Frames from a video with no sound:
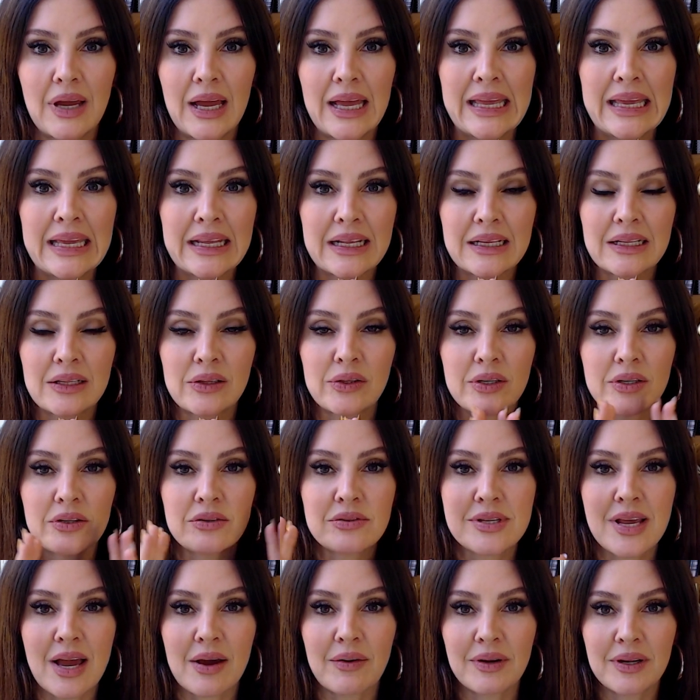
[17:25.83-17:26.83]
It
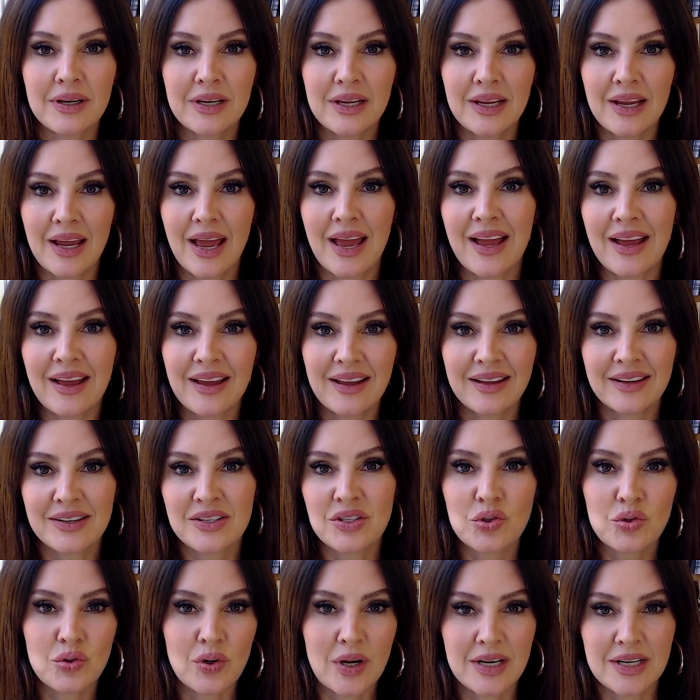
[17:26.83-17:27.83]
clears out any
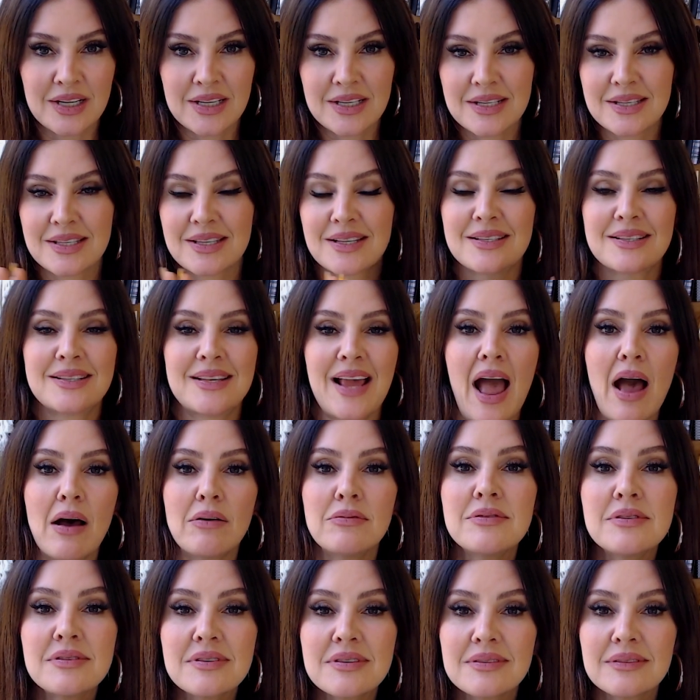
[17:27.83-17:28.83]
extraneous
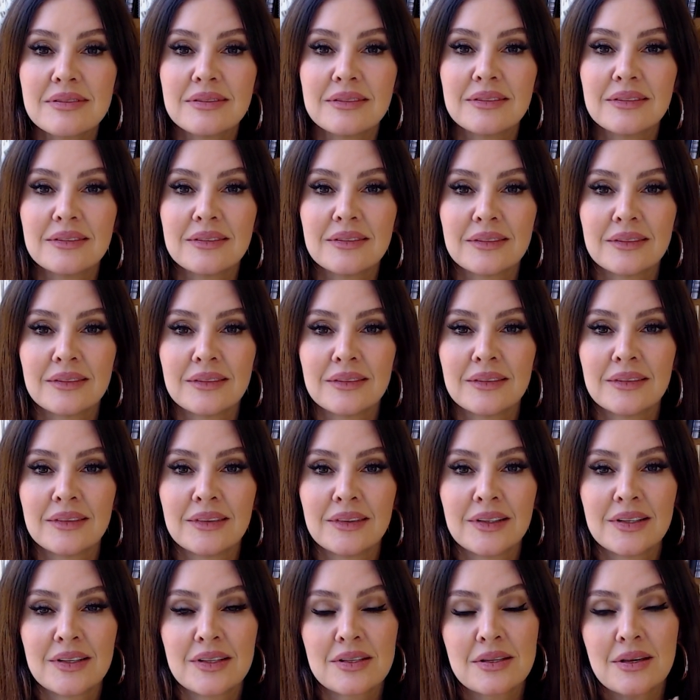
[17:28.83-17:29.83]
sounds.
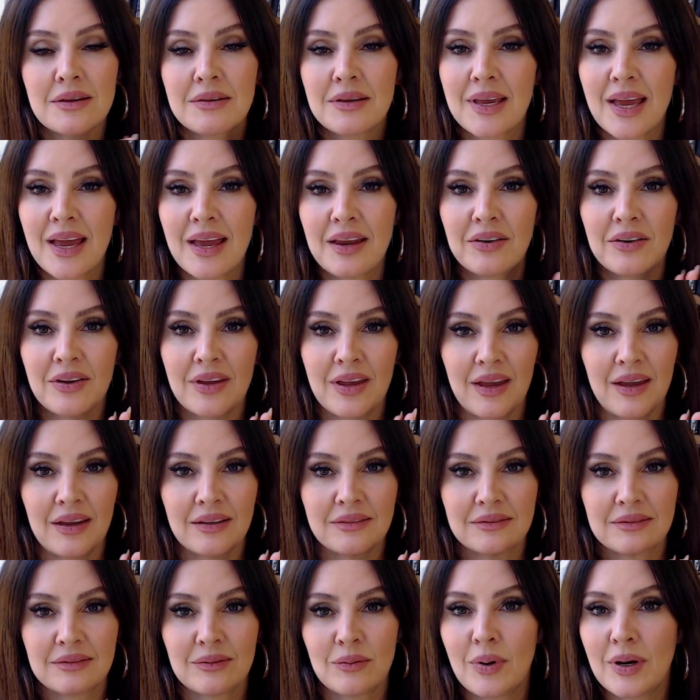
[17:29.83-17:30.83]
So you
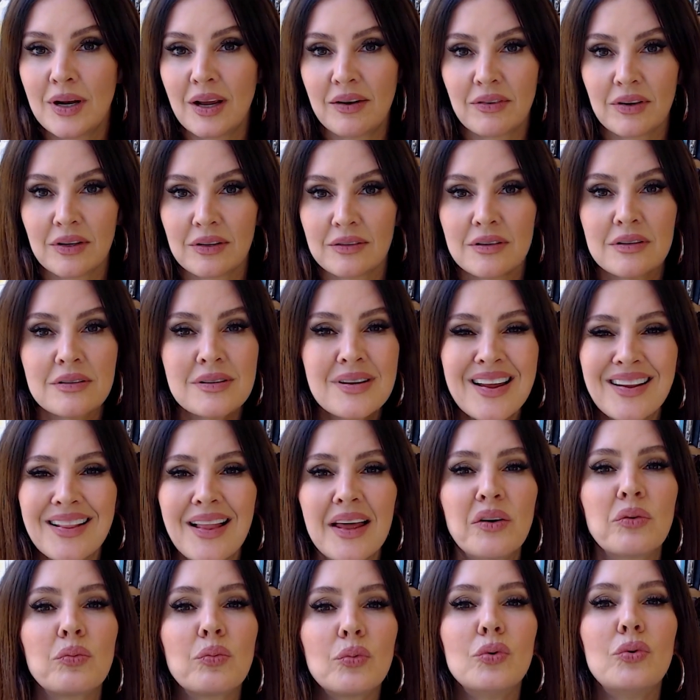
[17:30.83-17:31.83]
can't, whatever. There's not a
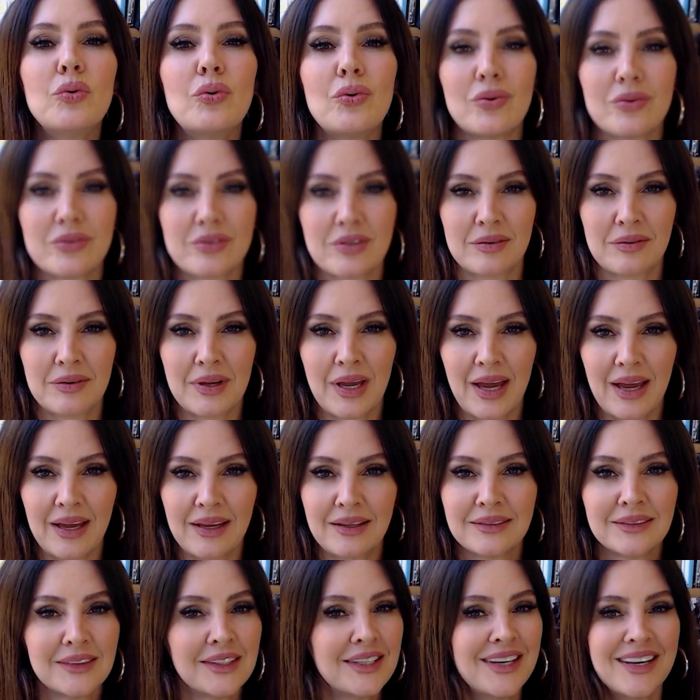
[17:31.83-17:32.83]
lot of rules,
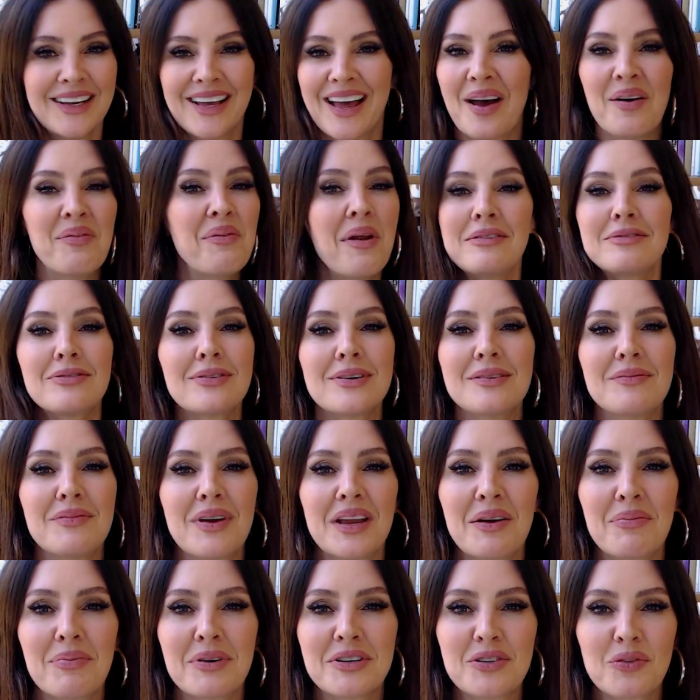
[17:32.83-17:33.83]
okay? I'm not trying to
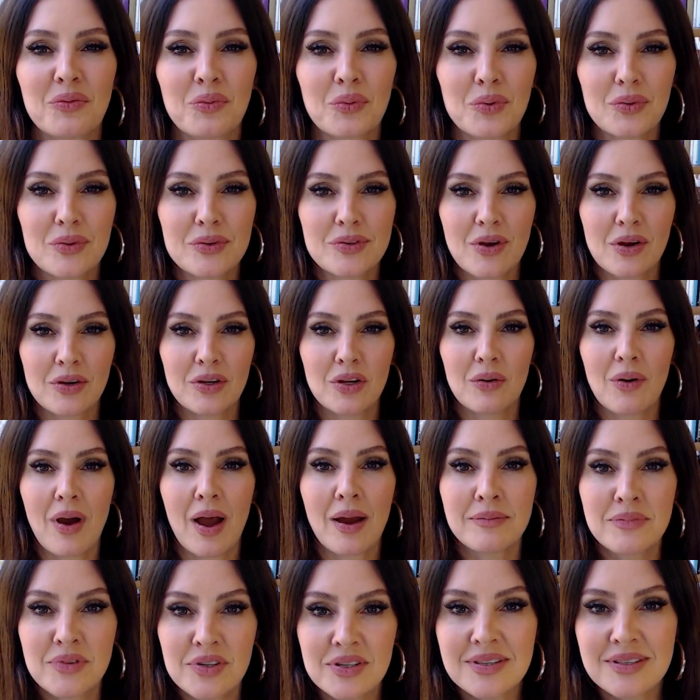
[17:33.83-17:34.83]
make a bunch of rules on you.
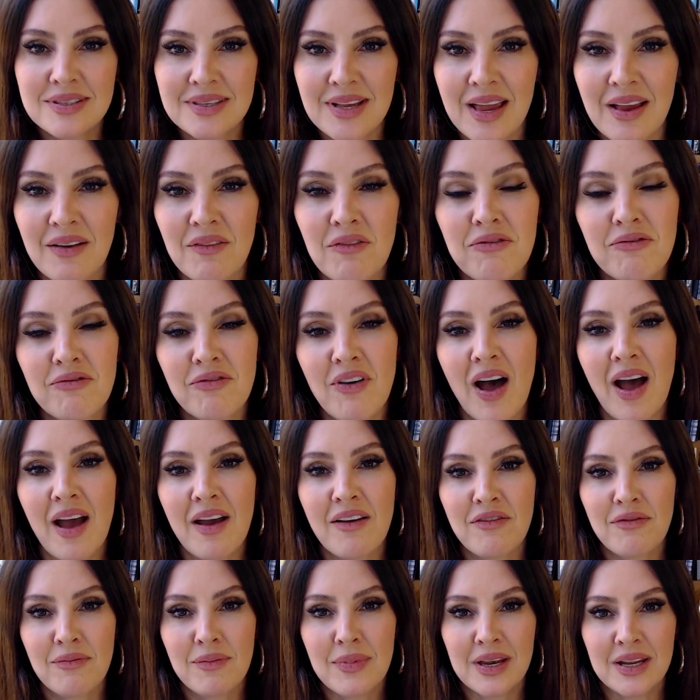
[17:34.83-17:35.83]
I'm just saying
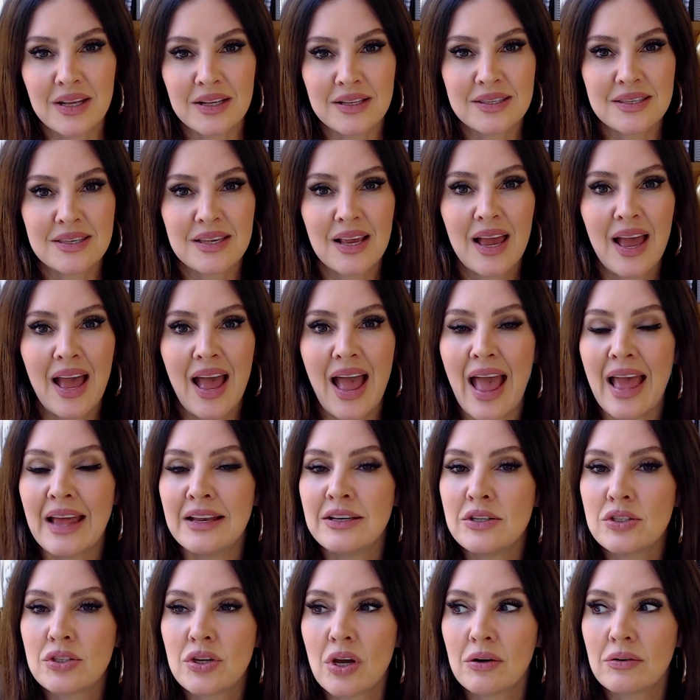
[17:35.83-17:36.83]
5 minutes,
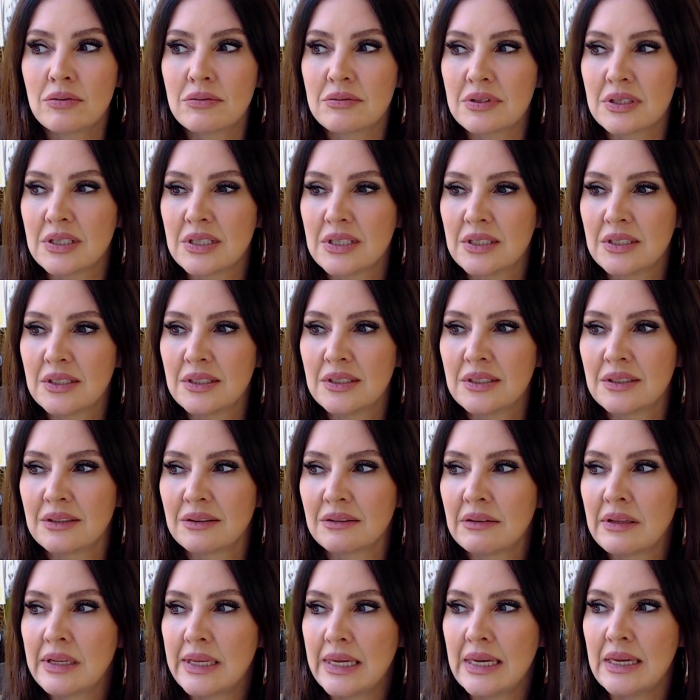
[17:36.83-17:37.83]
and don't
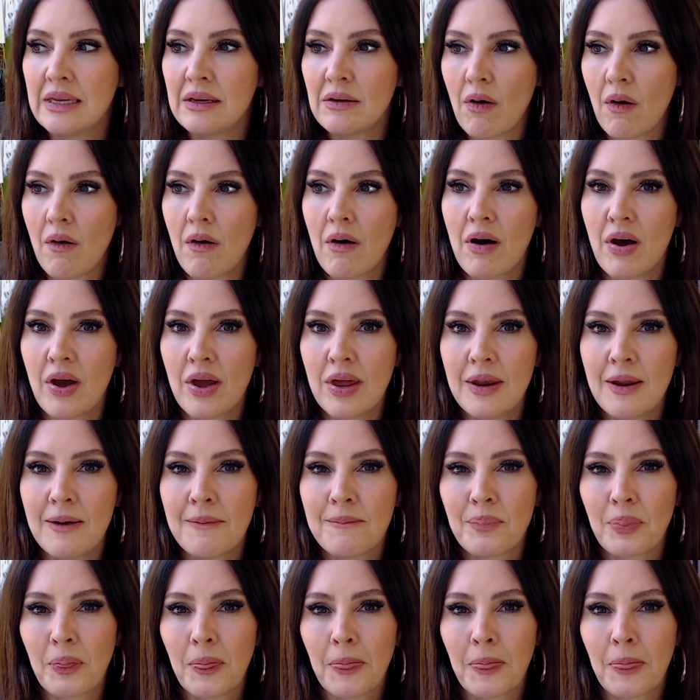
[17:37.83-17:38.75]
lean on